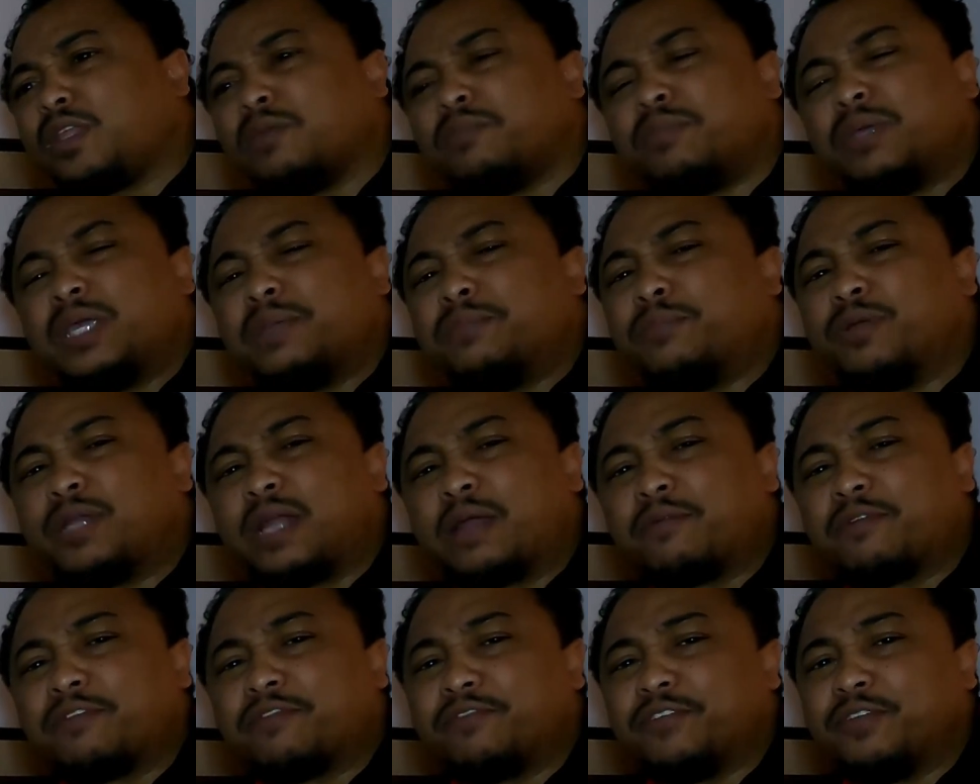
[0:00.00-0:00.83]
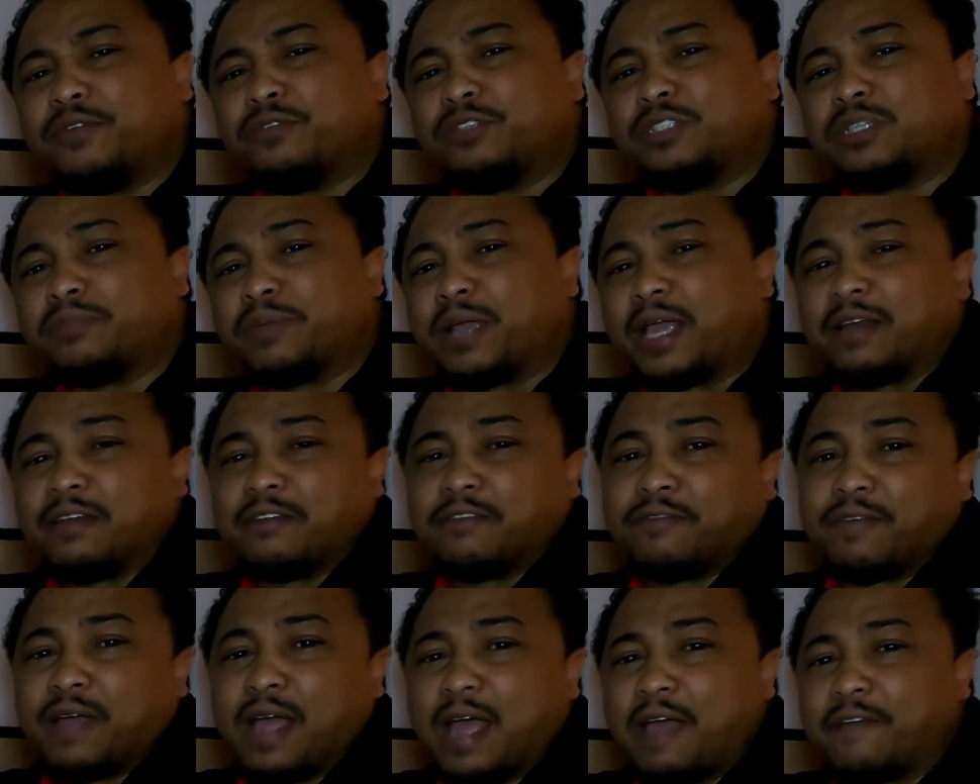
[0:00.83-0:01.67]
people that refuse to pay the
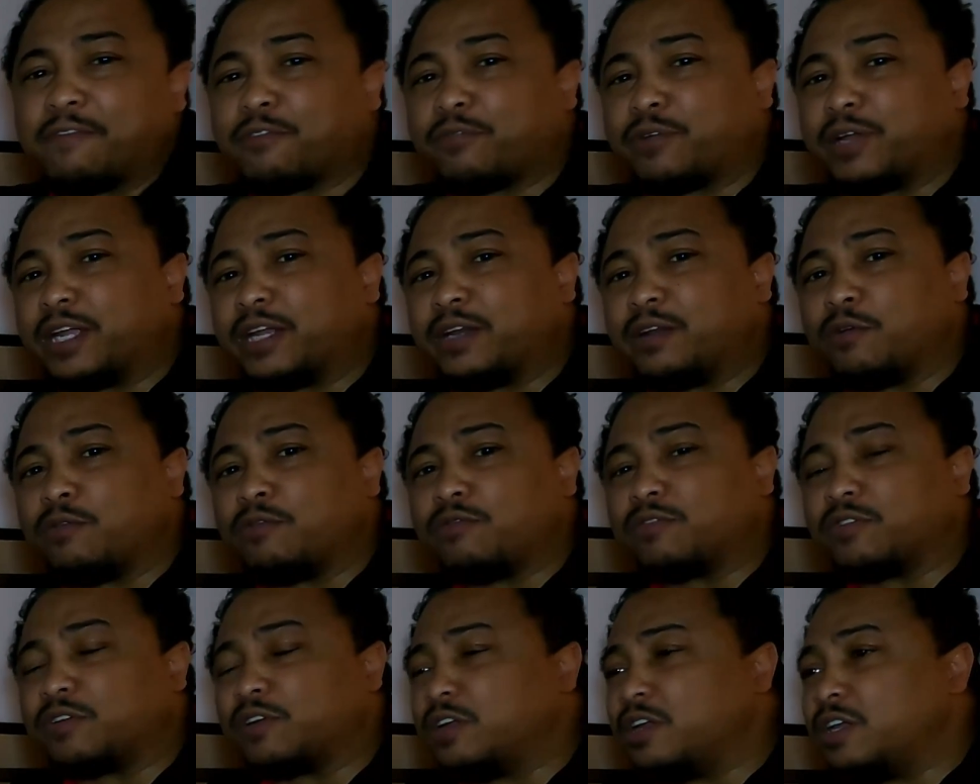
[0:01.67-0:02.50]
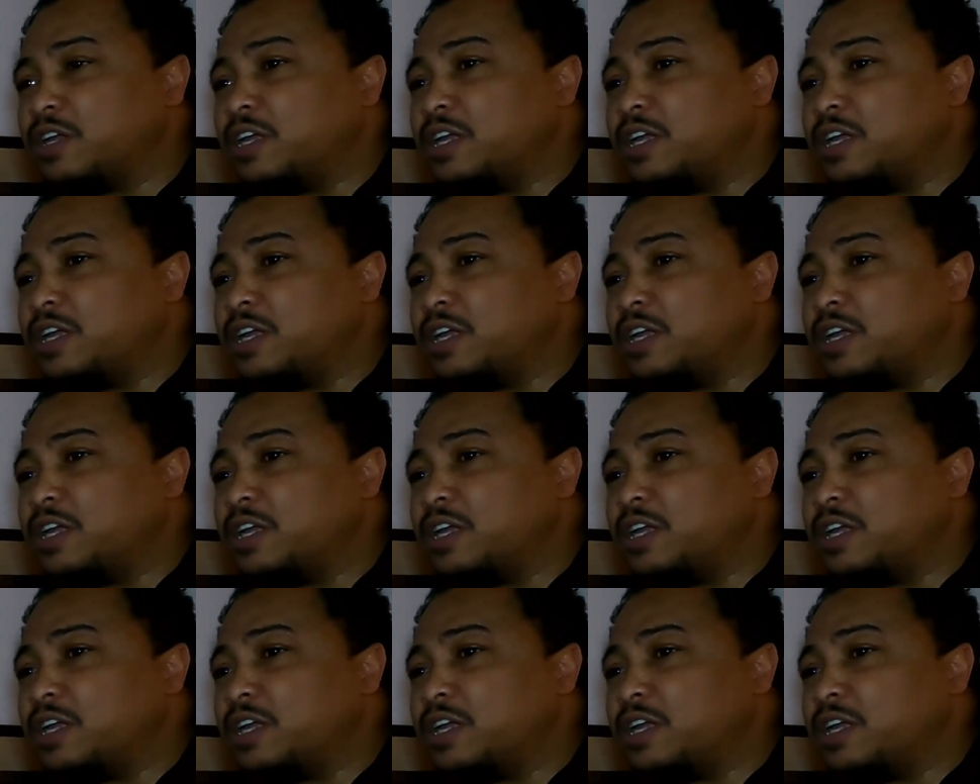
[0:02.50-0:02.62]
5 grand over,